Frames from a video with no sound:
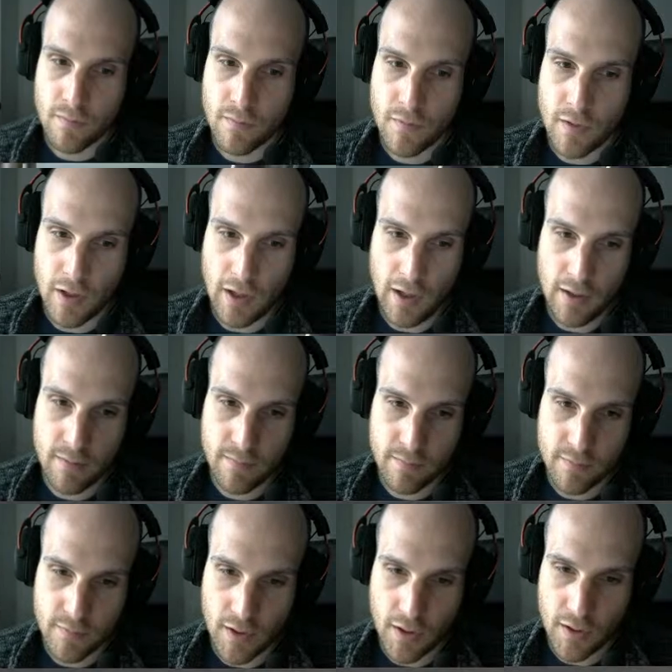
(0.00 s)
Ah!
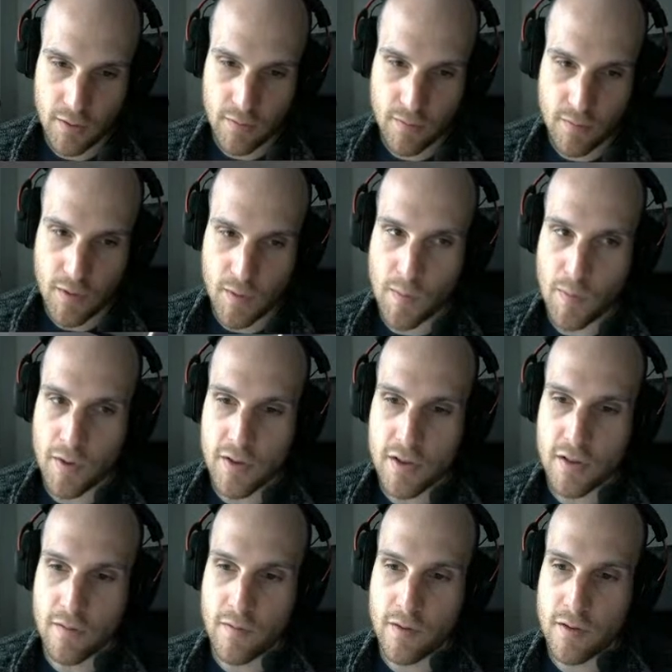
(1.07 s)
No! Got my buttons
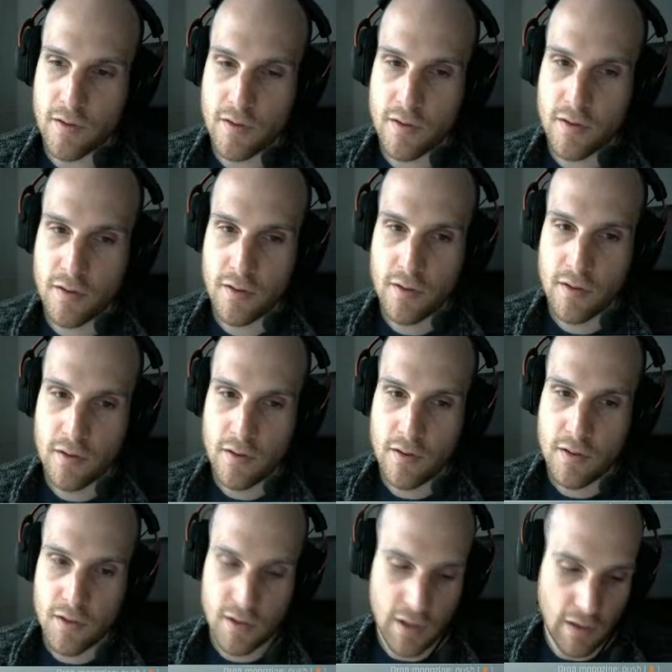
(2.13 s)
confused.
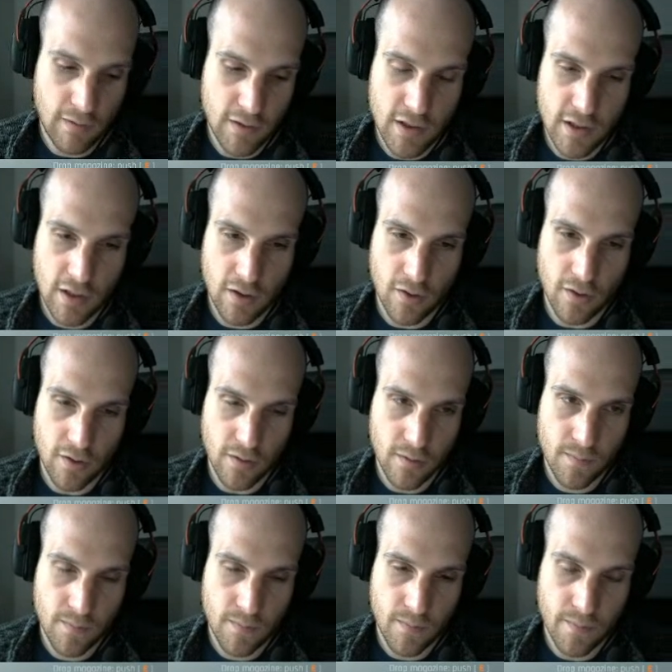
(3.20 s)
Safety's still on.
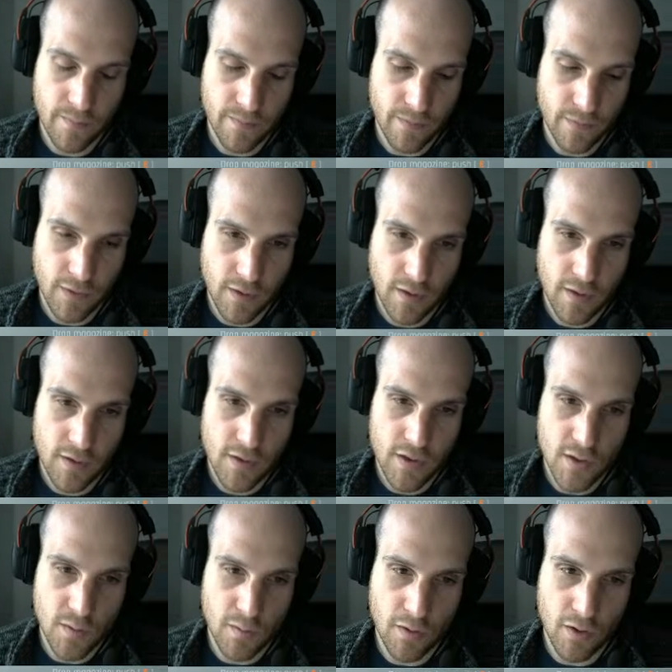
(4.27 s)

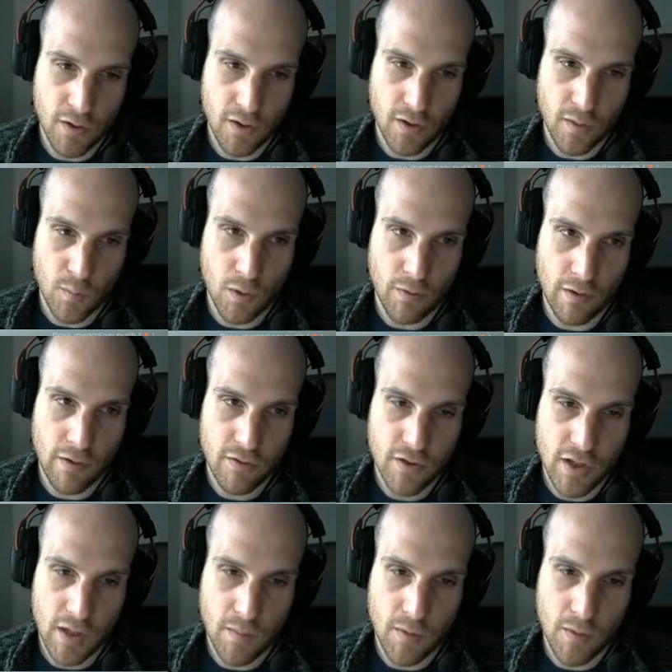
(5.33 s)
So we've got one round
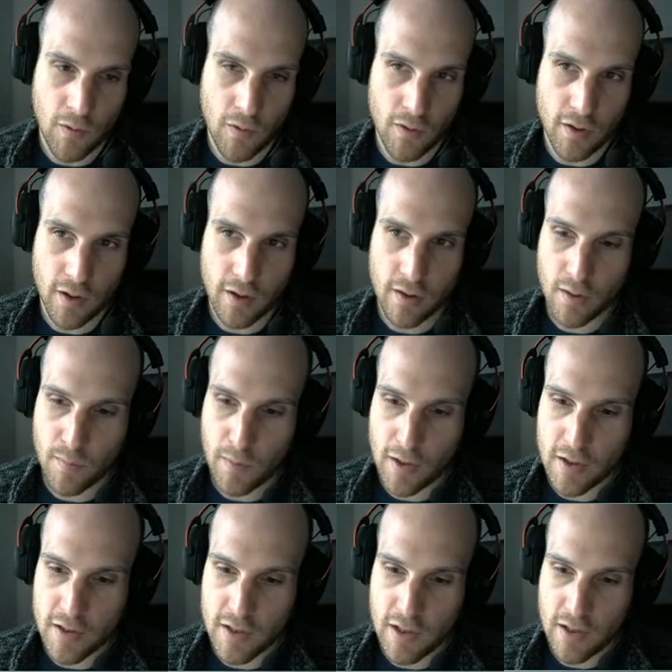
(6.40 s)
chambered, we've got nothing, no
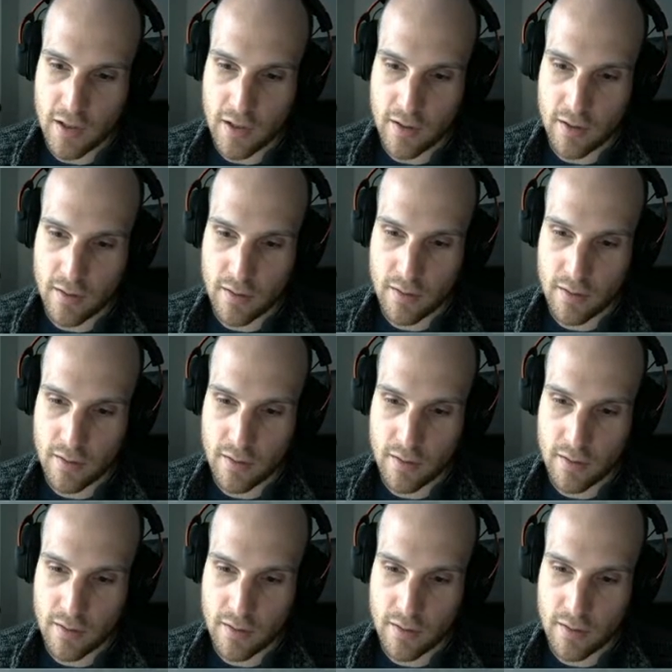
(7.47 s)
magazine in.